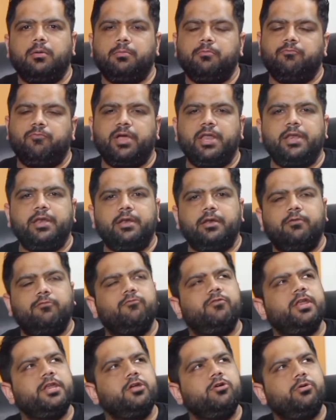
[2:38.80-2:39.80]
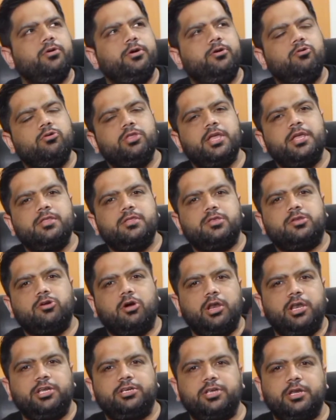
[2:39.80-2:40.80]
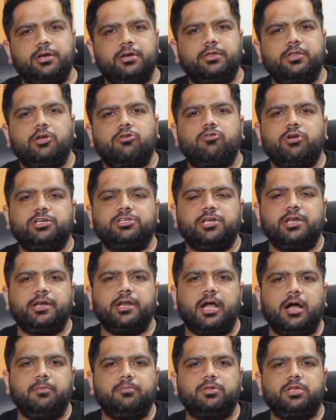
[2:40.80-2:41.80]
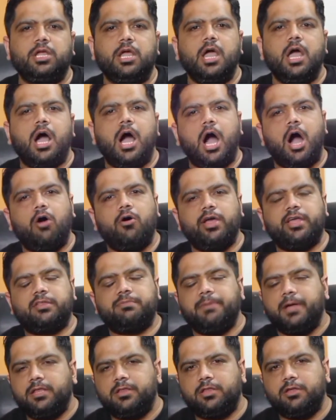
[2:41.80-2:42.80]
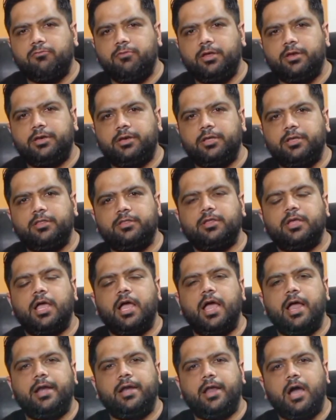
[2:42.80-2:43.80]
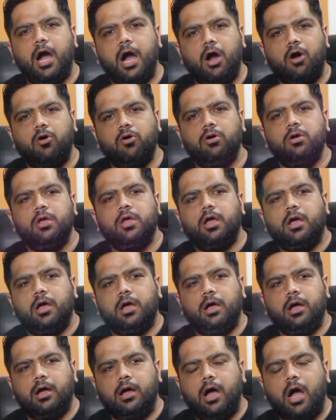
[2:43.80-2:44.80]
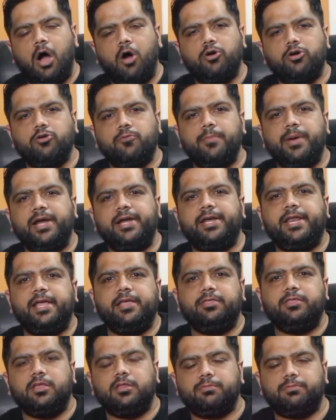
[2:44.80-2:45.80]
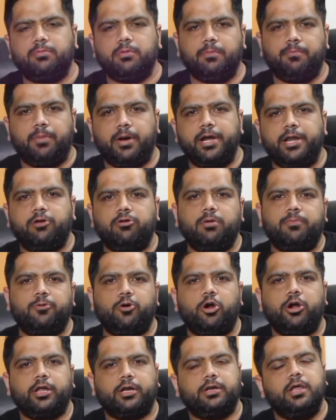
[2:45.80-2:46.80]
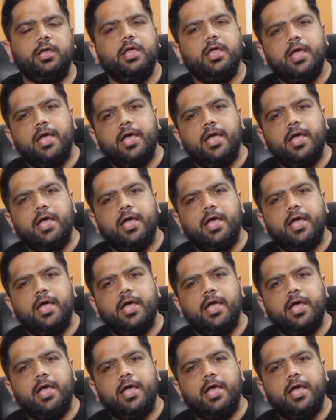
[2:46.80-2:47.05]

When you do the installation, the question comes how expensive it is and how to maintain this particular product.